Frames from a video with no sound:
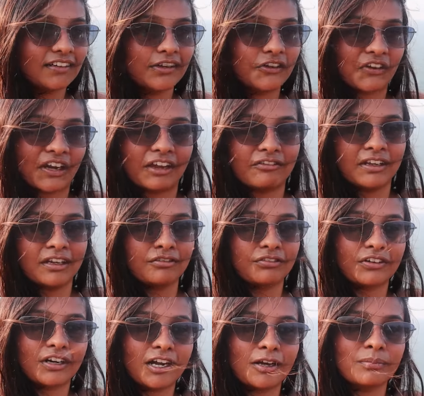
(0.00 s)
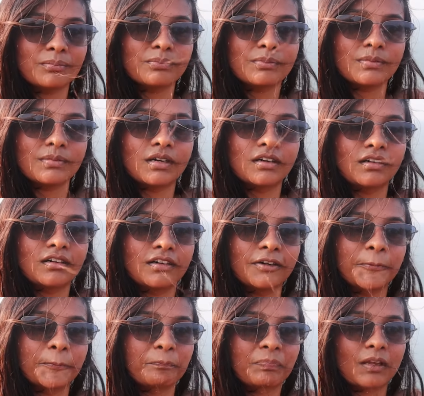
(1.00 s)
uh, driving from
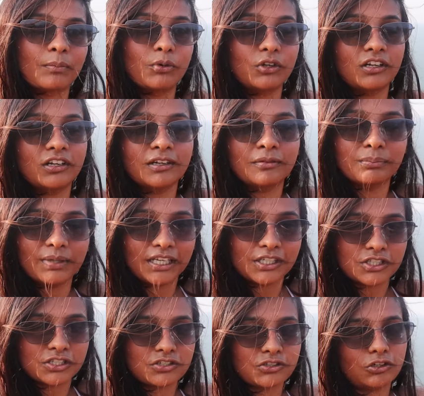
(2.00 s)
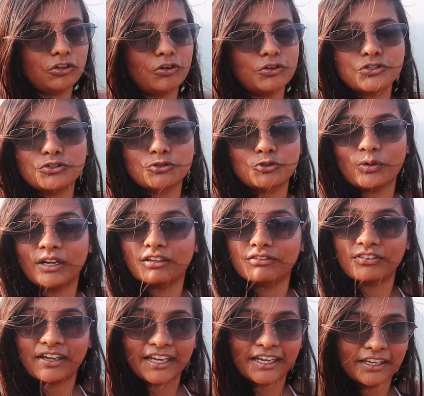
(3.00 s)
um, Palolem Beach, it's close to
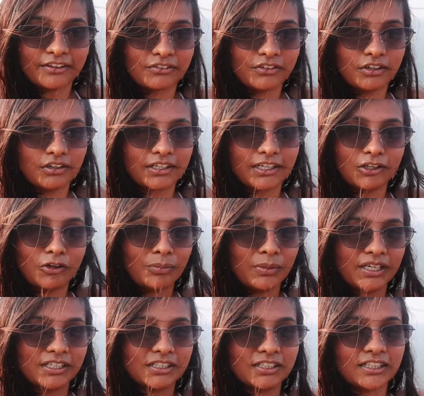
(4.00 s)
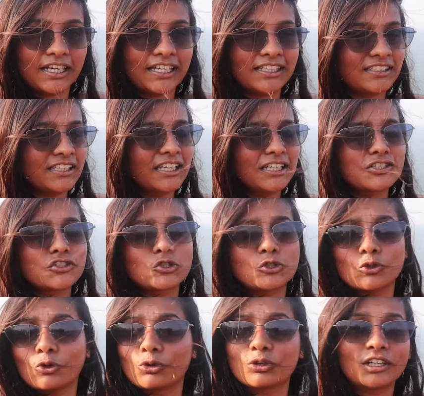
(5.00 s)
25 uh, kilometer. I think it's
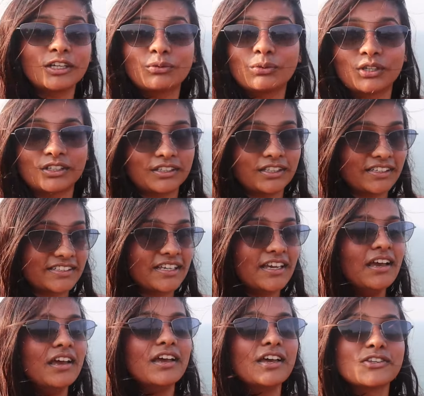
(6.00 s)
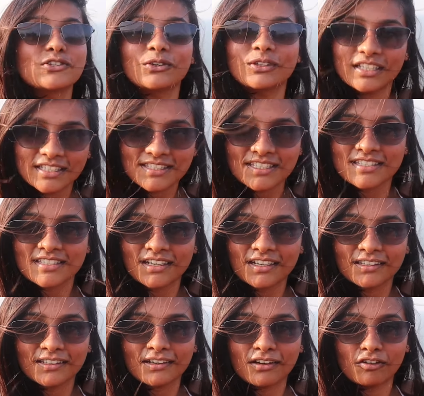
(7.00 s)
totally worth it. So this is
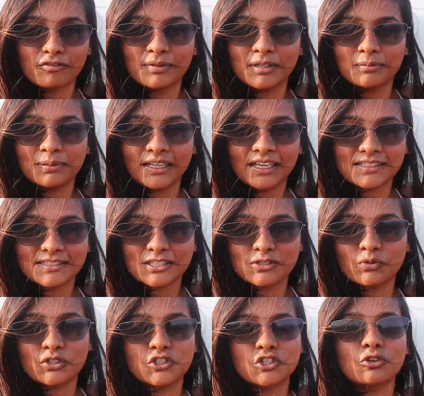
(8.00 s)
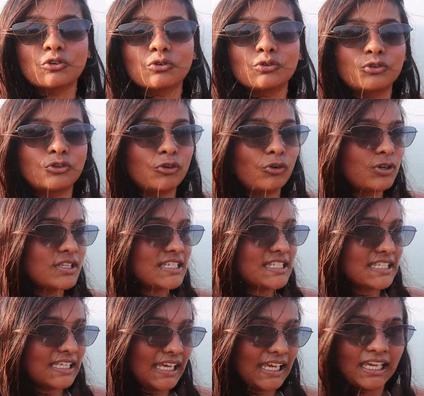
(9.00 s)
another offbeat places which you don't
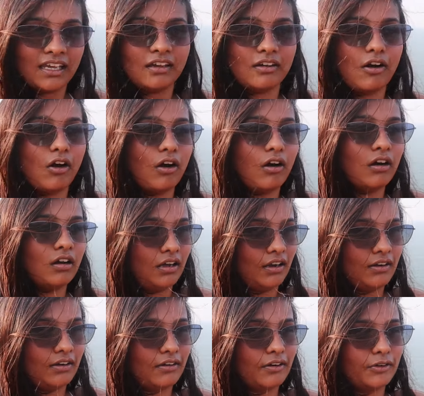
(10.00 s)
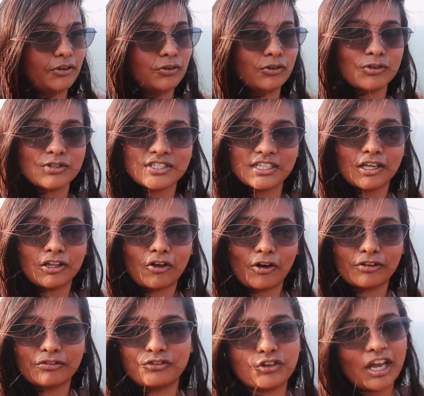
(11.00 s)
see or uh, you don't see a
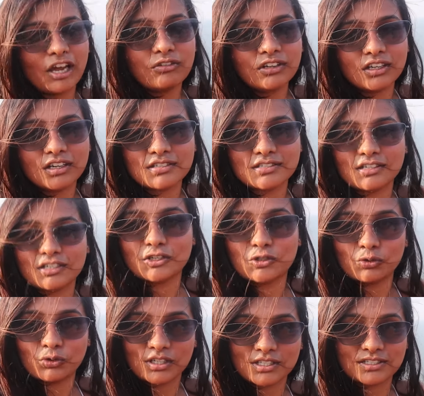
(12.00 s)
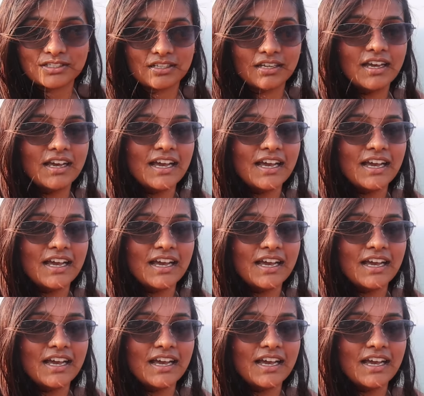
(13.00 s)
lot of travelers or tourists